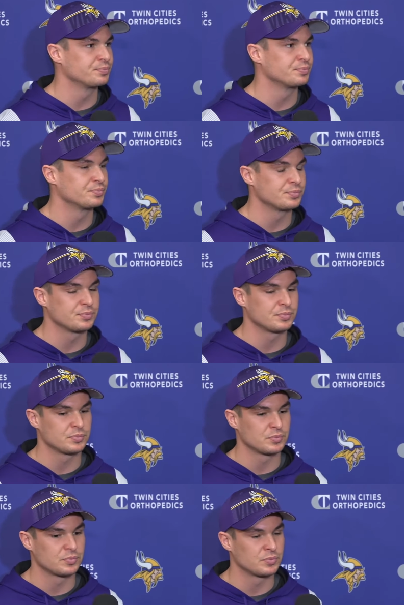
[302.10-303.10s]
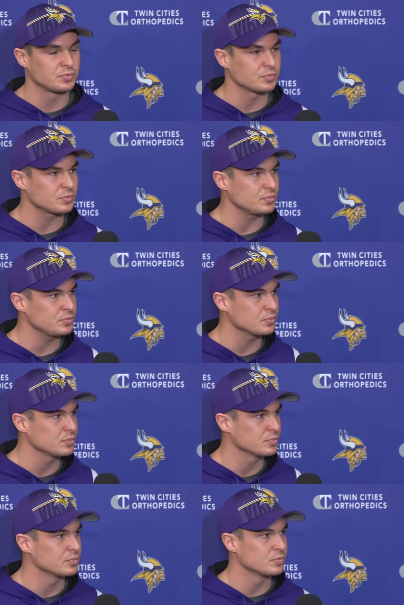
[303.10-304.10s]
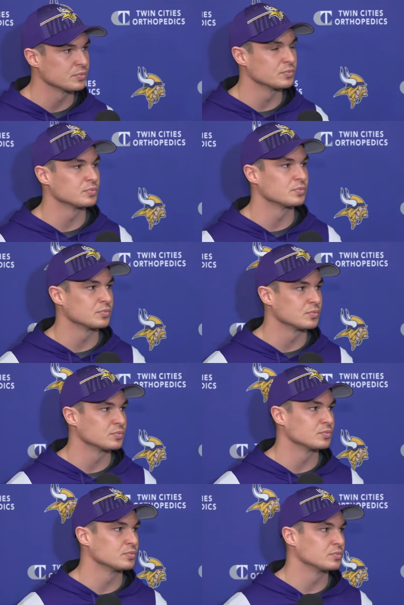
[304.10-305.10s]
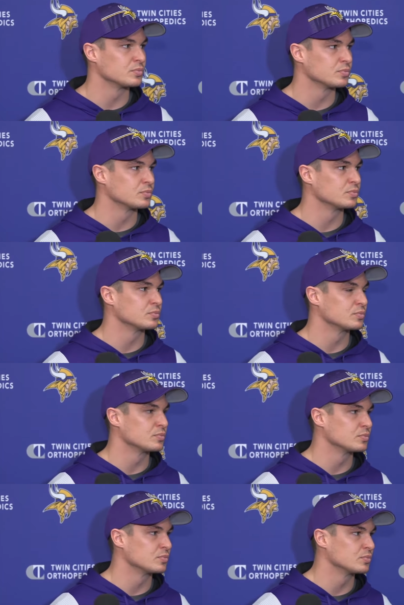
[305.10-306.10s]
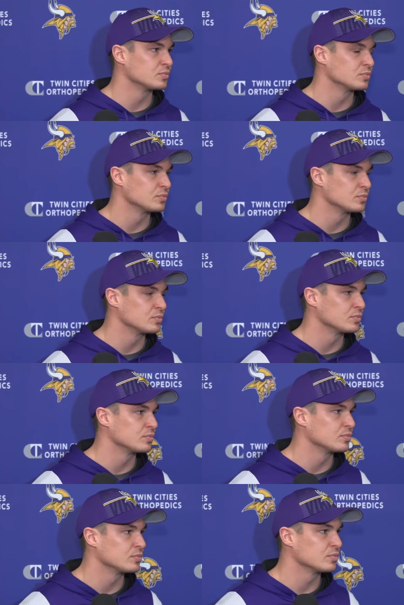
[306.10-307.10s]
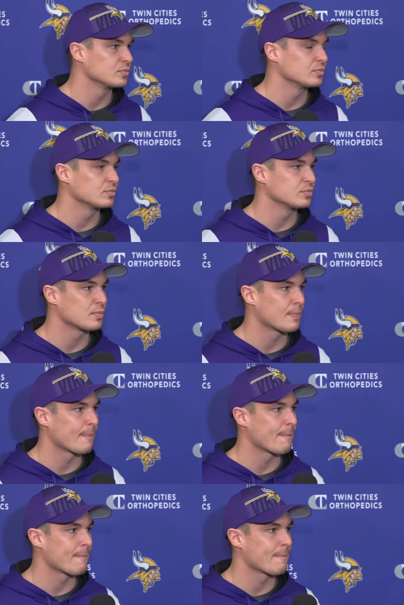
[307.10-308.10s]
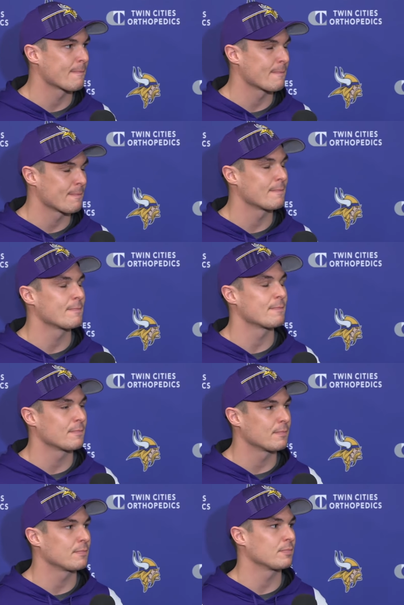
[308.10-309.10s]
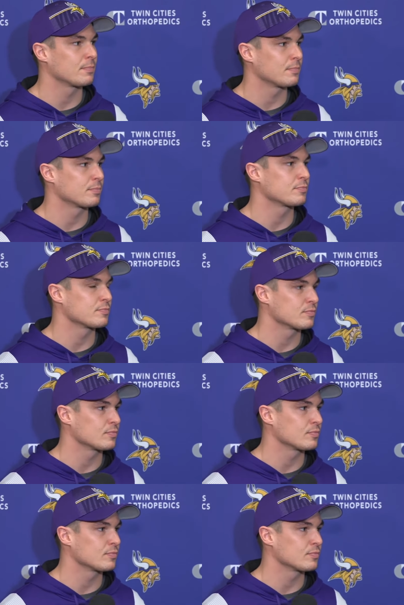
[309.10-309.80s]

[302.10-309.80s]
[no speech]